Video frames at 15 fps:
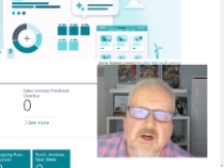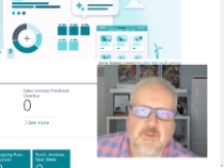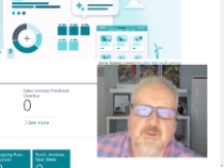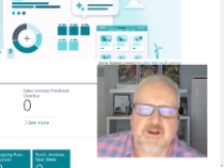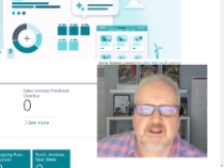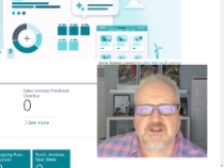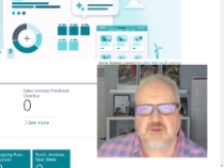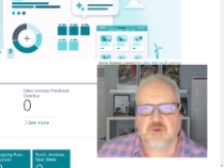
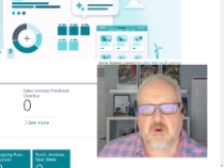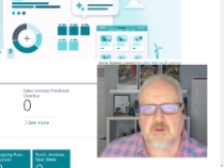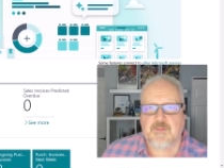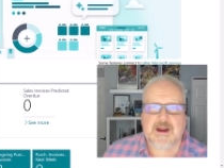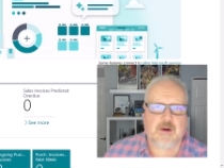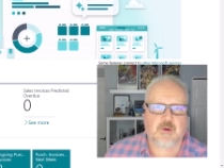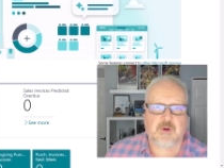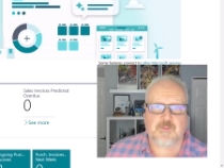into our
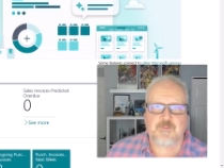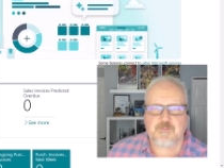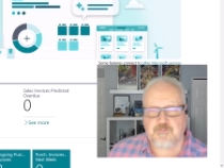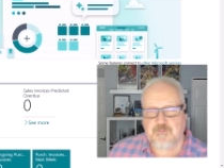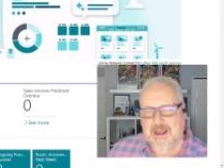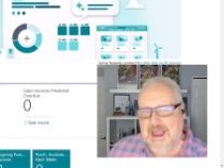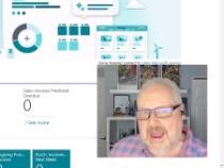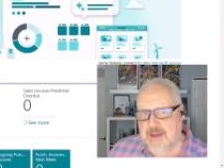Power
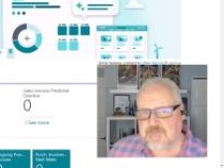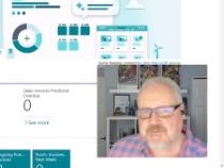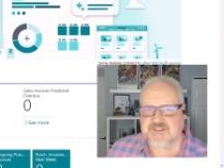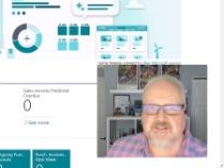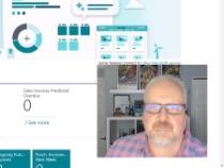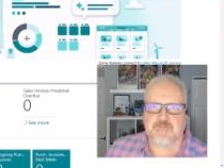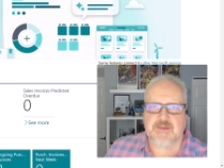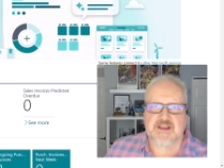Apps
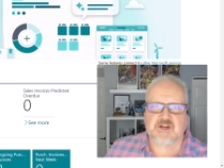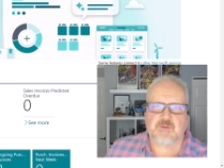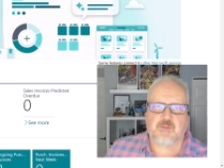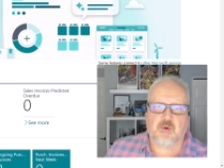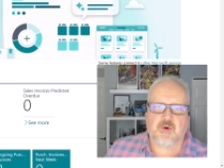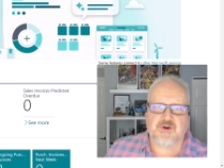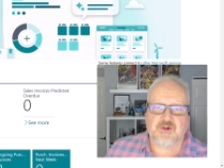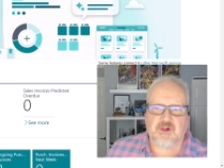Maker
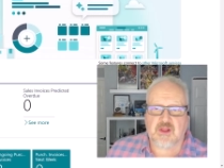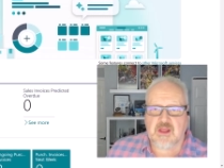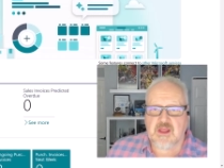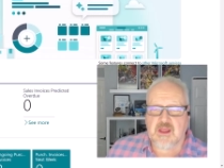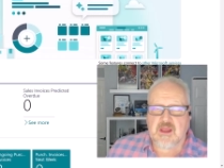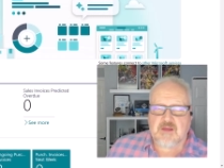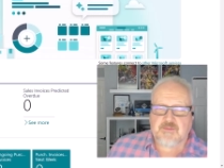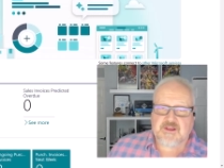portal,
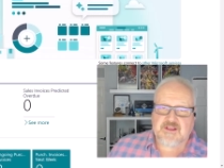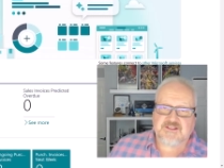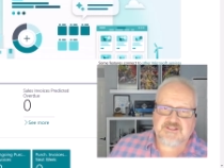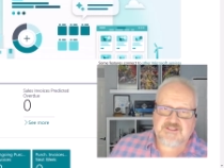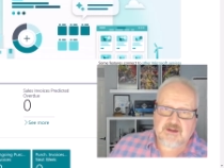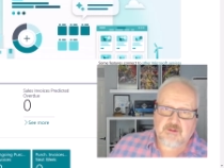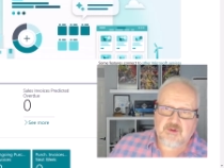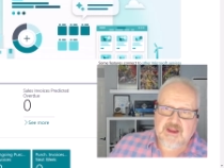because
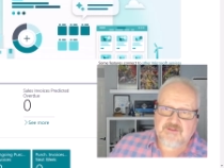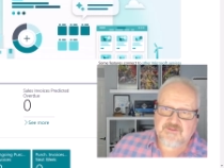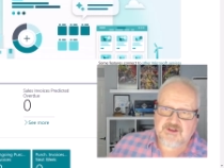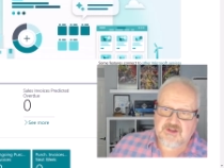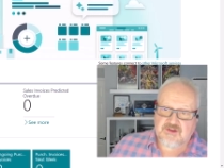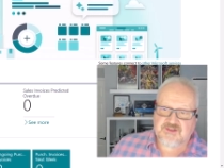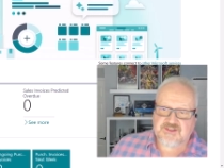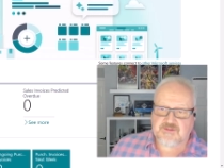there we have to do
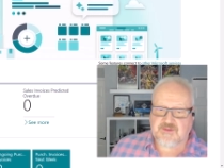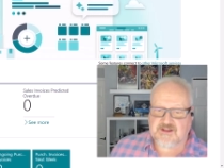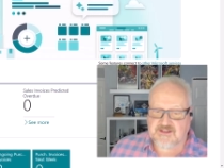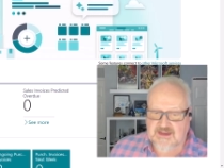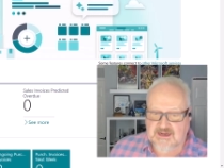some extra